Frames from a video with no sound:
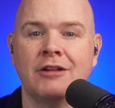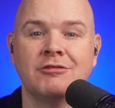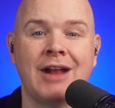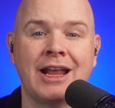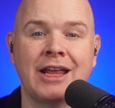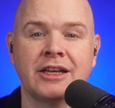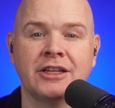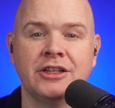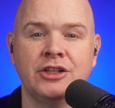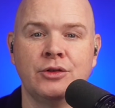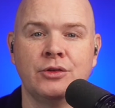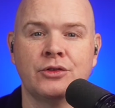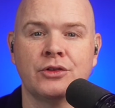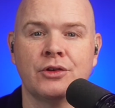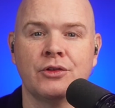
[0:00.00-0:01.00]
regular
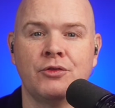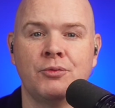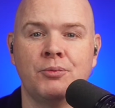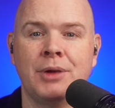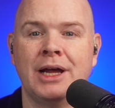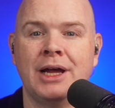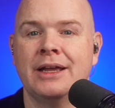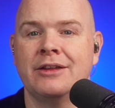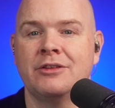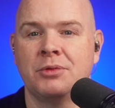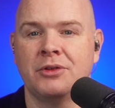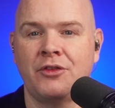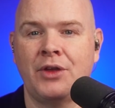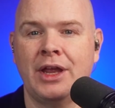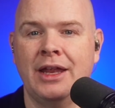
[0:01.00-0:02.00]
use by
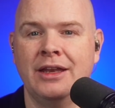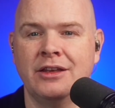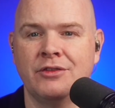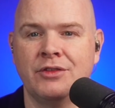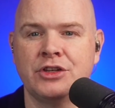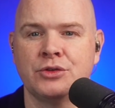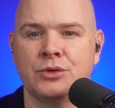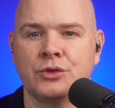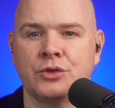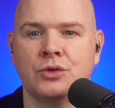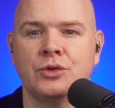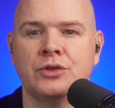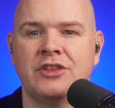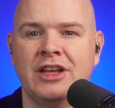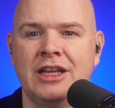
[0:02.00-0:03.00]
specific individuals
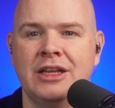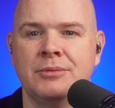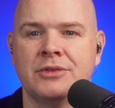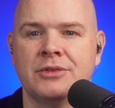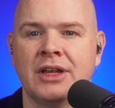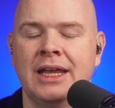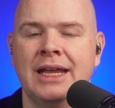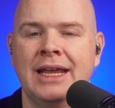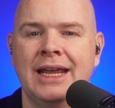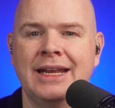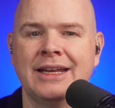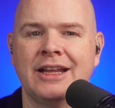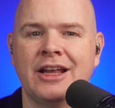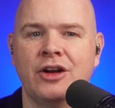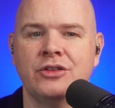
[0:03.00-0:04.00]
or teams
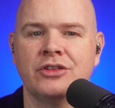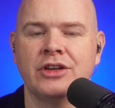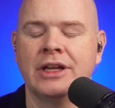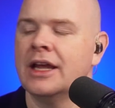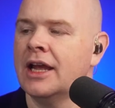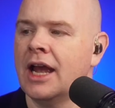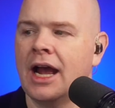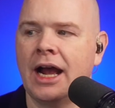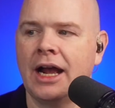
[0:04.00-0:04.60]
in coaching?